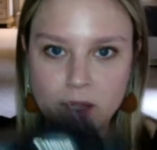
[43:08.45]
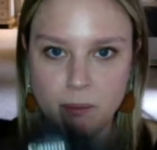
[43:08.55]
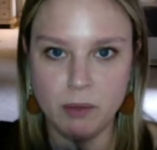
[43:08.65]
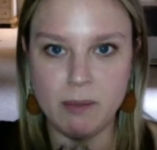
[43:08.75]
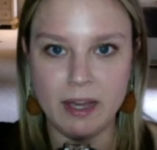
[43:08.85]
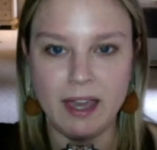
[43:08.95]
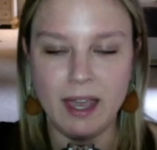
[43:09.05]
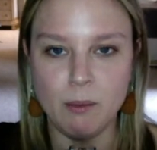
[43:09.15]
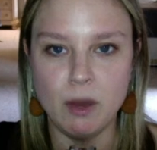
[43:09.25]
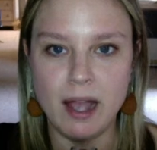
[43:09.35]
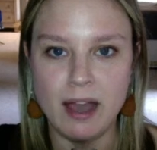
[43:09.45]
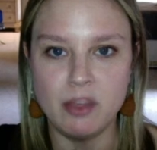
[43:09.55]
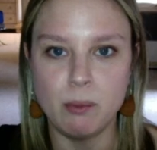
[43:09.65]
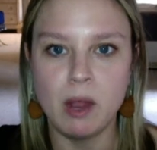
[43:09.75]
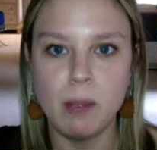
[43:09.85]
put my camera at the
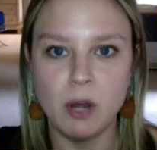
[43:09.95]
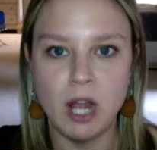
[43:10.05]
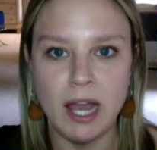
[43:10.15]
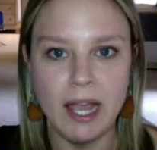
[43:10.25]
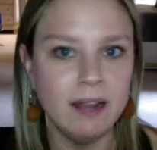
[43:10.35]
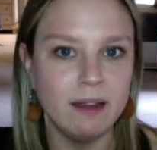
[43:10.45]
proper height,